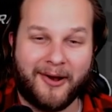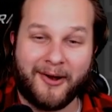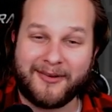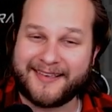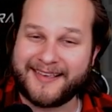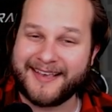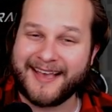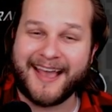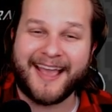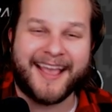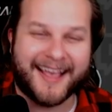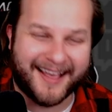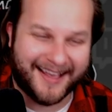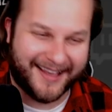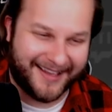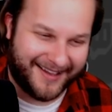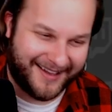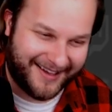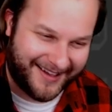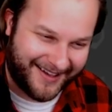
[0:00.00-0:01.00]
okay.
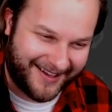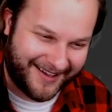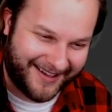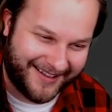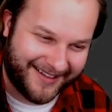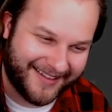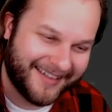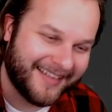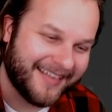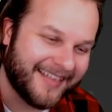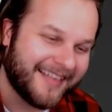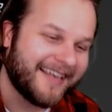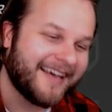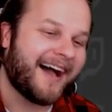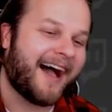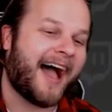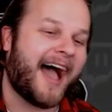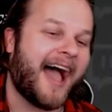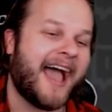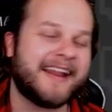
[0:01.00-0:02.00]

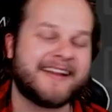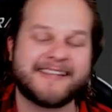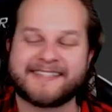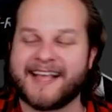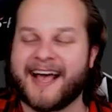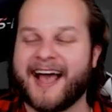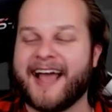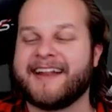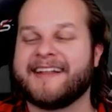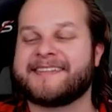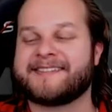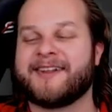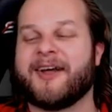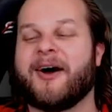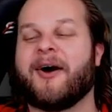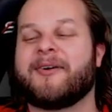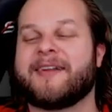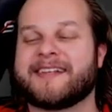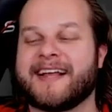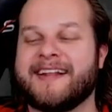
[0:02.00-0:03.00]
I just I just
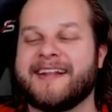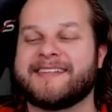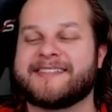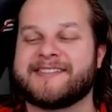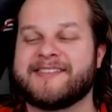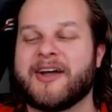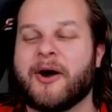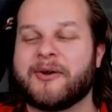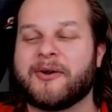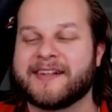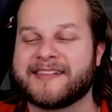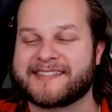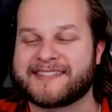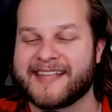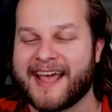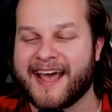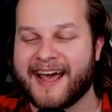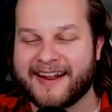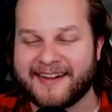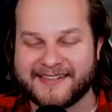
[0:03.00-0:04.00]
noticed I just noticed
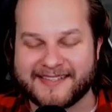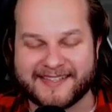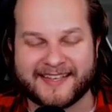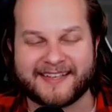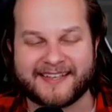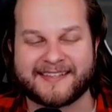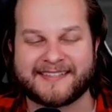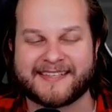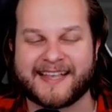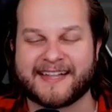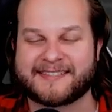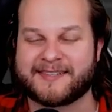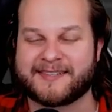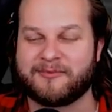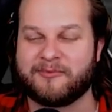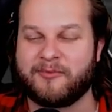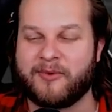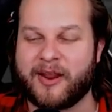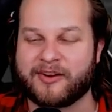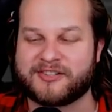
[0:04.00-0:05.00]
that. It's like he's got
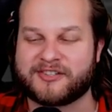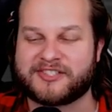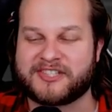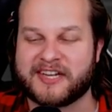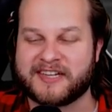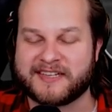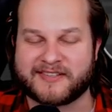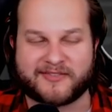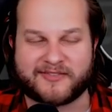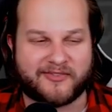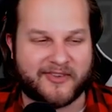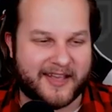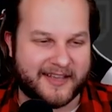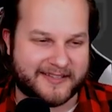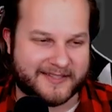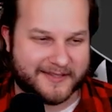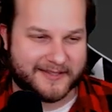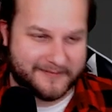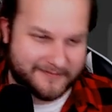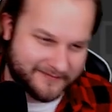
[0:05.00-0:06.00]
some weird shit in his
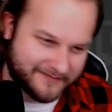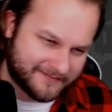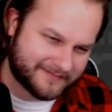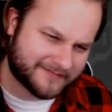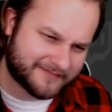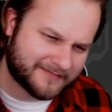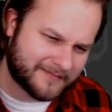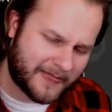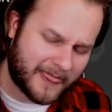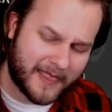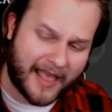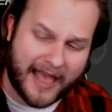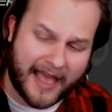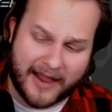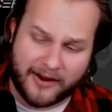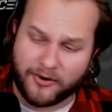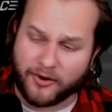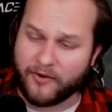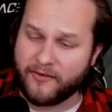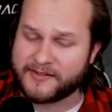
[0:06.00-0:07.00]
face. I
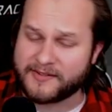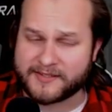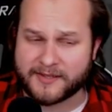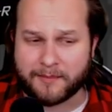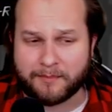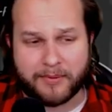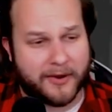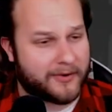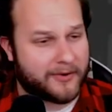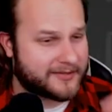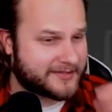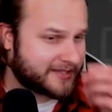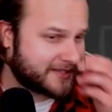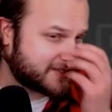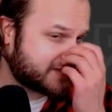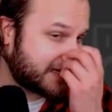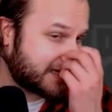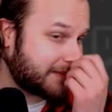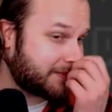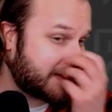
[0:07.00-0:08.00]
don't know if it's some
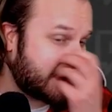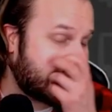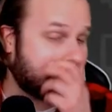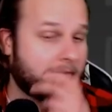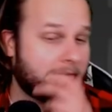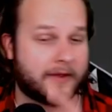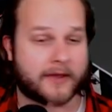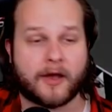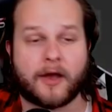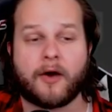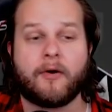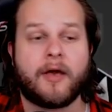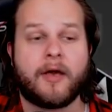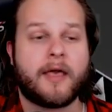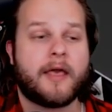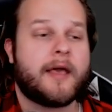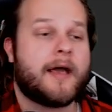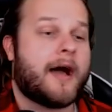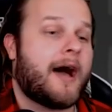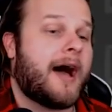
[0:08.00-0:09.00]
piercings, chat, but here we go.
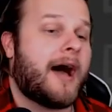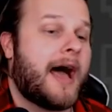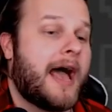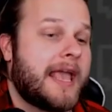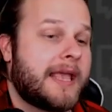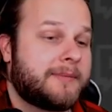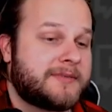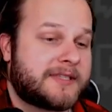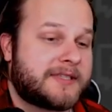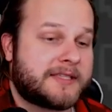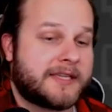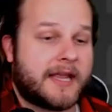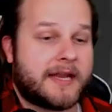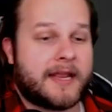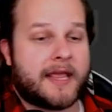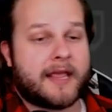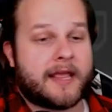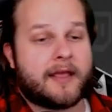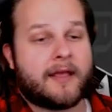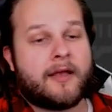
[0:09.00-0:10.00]
I am
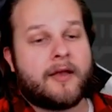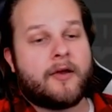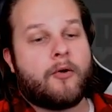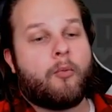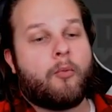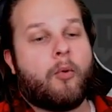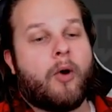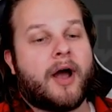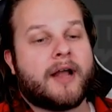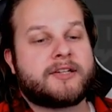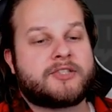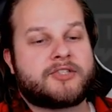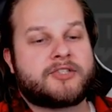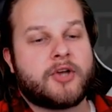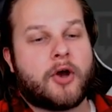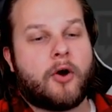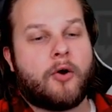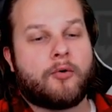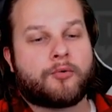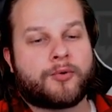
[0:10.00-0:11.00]
singing What
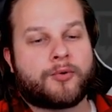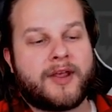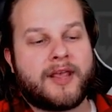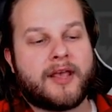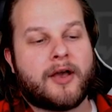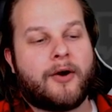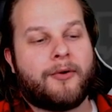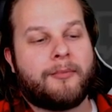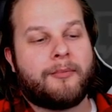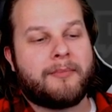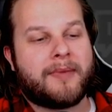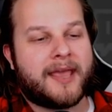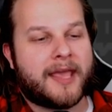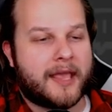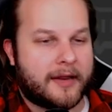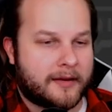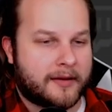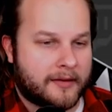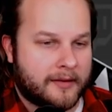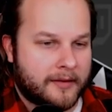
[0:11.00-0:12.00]
Do Rio
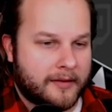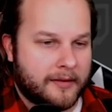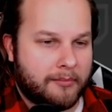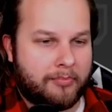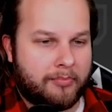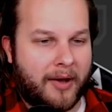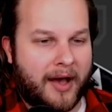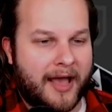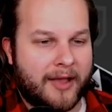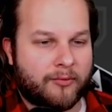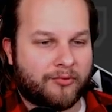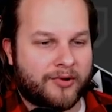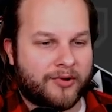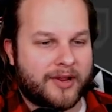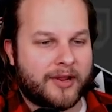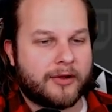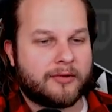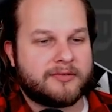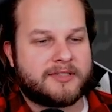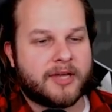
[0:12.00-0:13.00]
Mean by
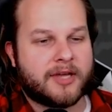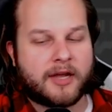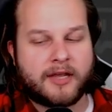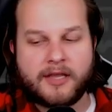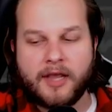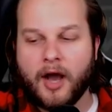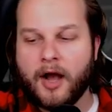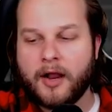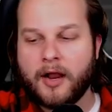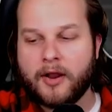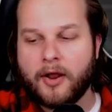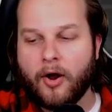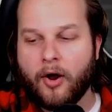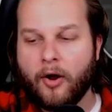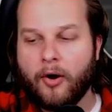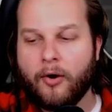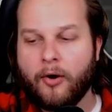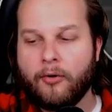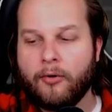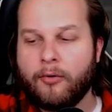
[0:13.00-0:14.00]
Rio da Yung
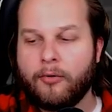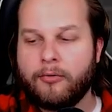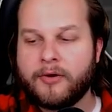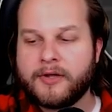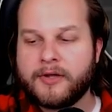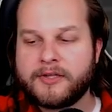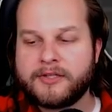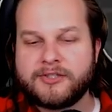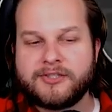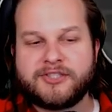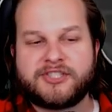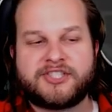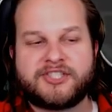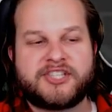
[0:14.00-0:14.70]
OG.